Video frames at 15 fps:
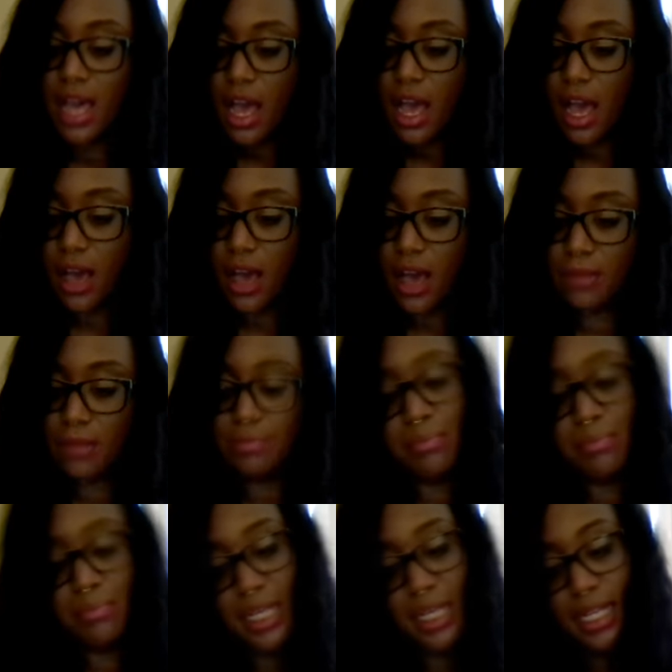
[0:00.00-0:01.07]
um,
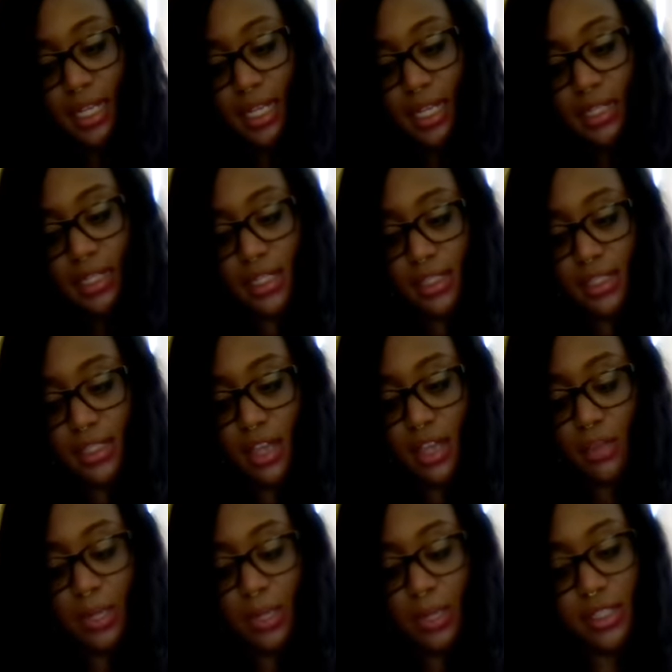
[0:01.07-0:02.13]
meeting this other
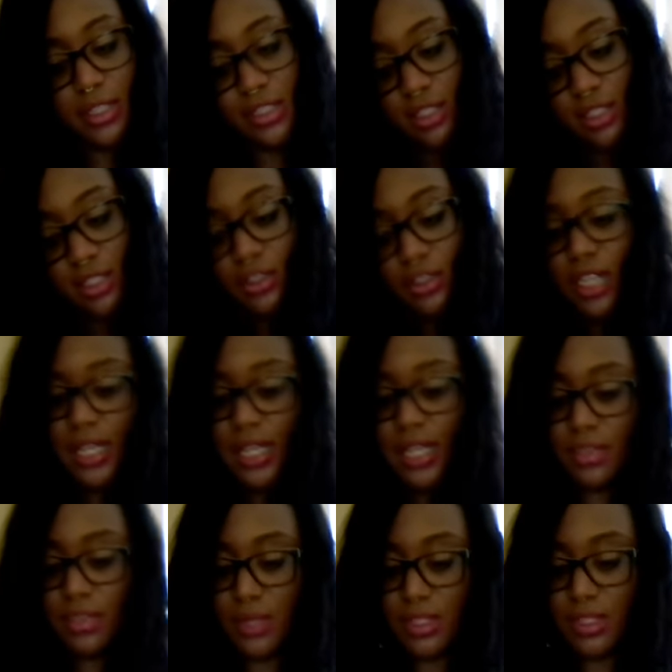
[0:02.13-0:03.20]
person,
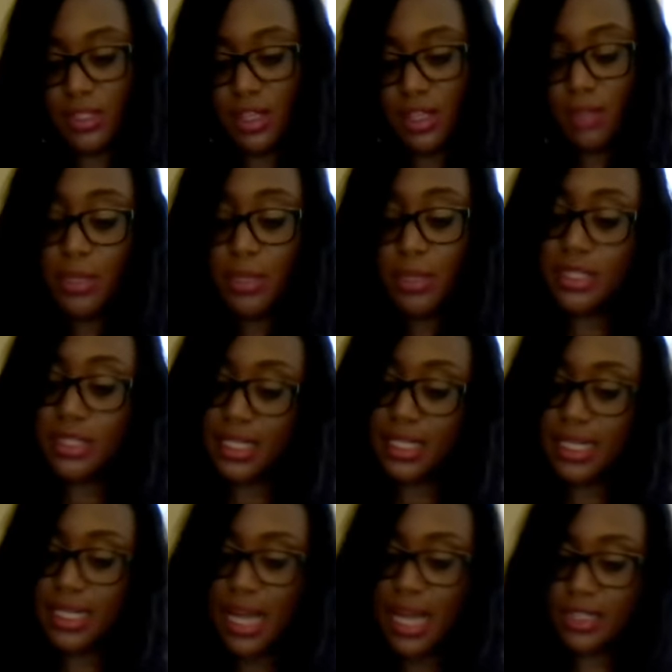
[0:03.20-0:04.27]
socializing with this other person,
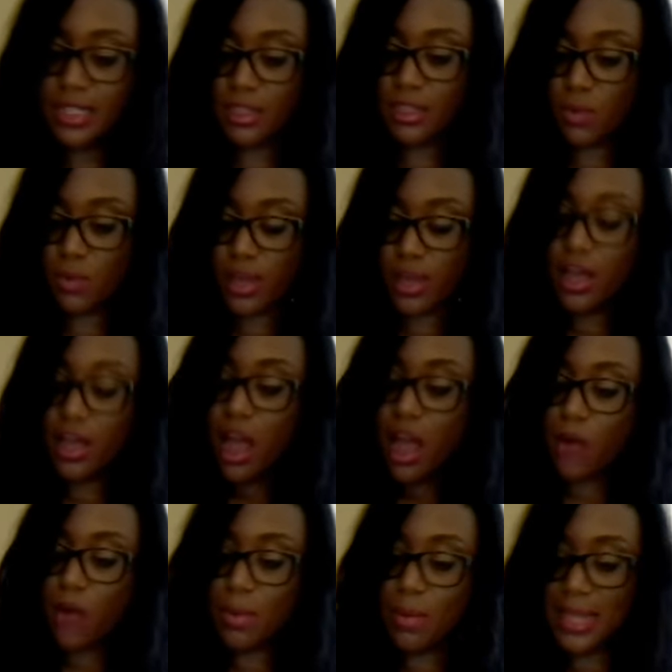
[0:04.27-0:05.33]
connecting with a
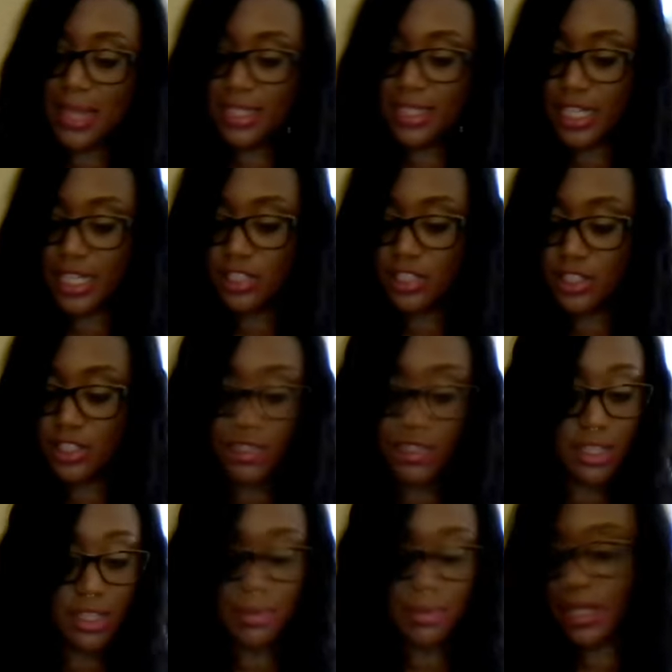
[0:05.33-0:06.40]
romantic interest or
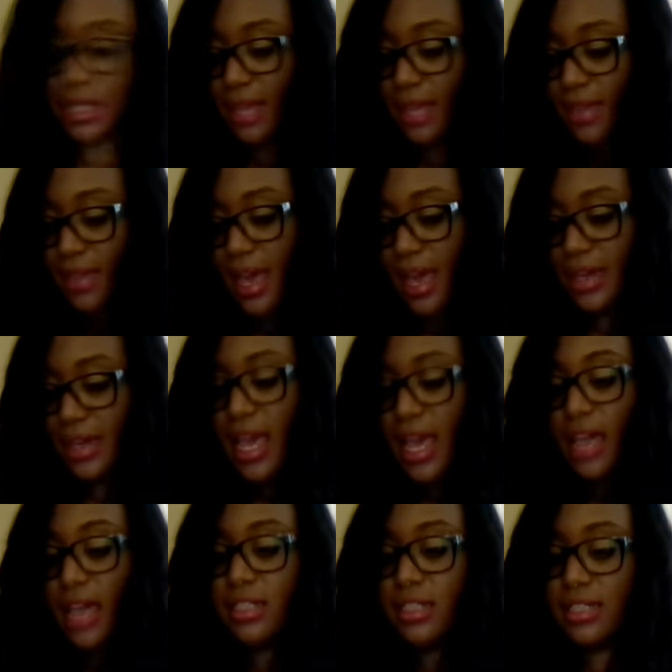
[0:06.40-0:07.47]
something like that,
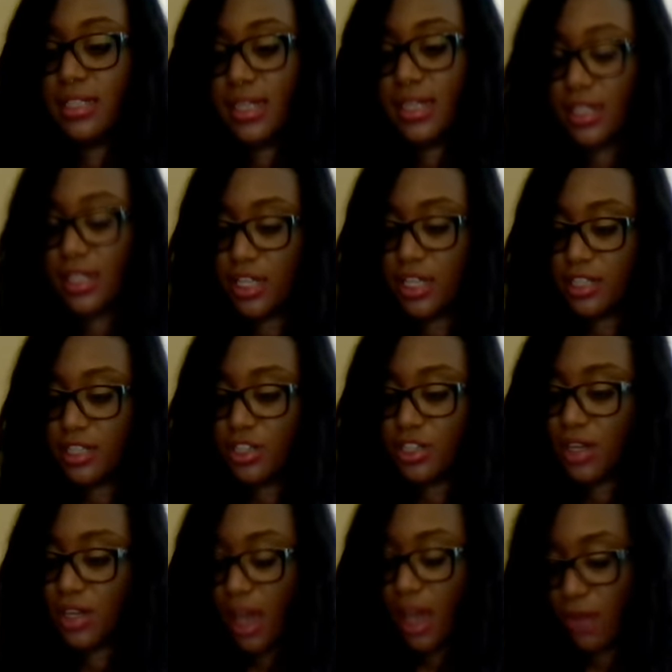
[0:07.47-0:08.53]
it looks like it could
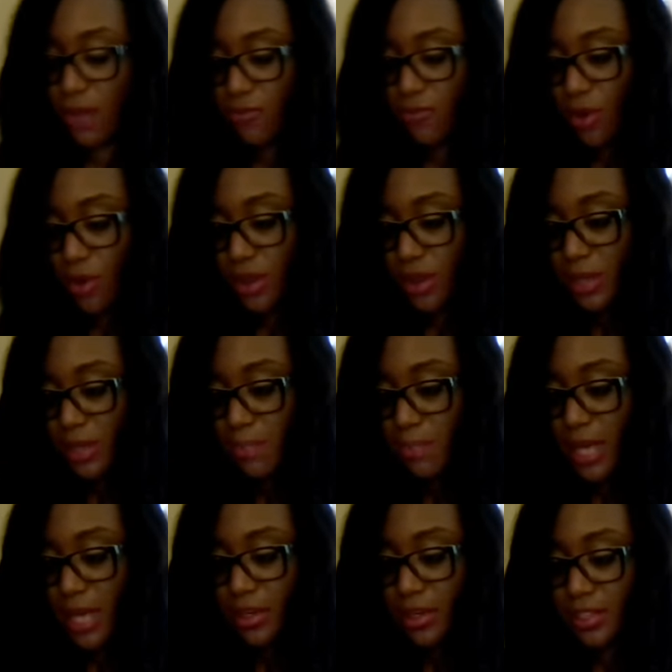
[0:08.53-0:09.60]
turn out for the
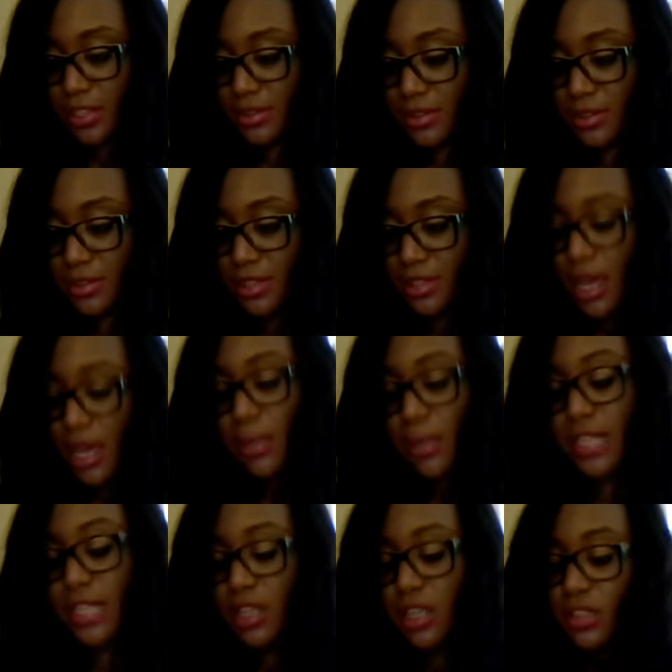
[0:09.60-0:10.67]
better
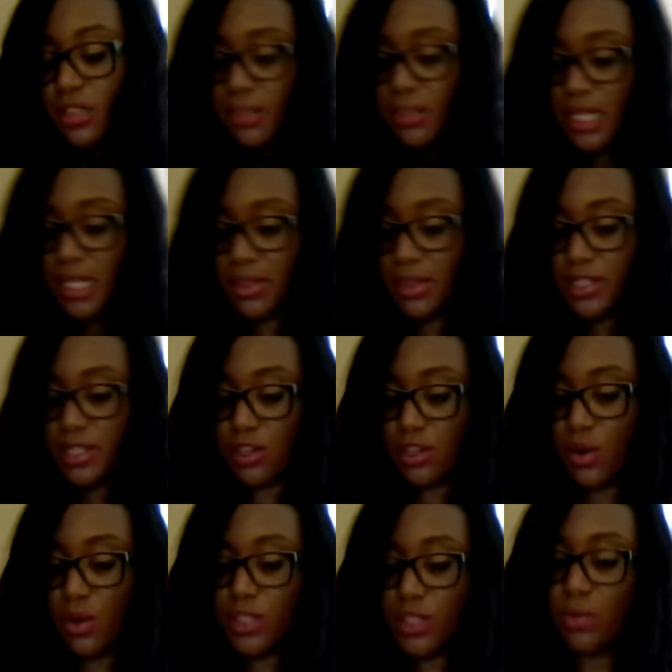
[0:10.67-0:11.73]
because ultimately things are
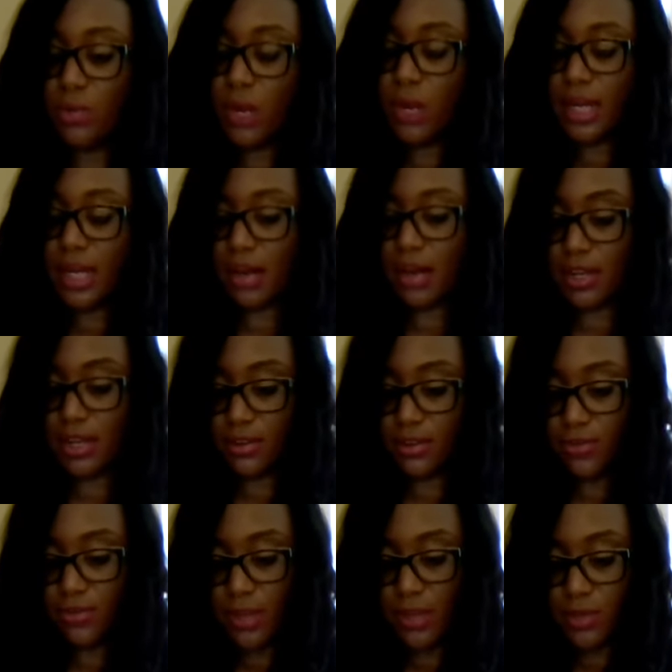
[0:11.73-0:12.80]
going to work out in your
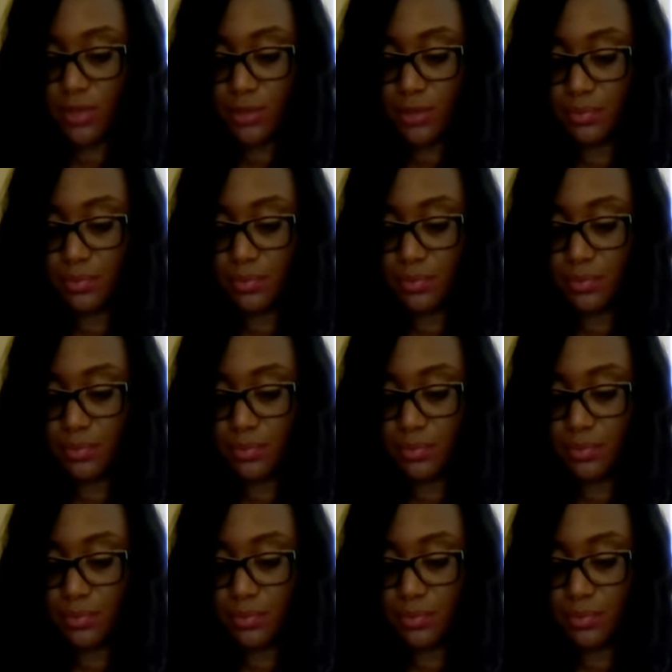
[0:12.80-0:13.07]
favor.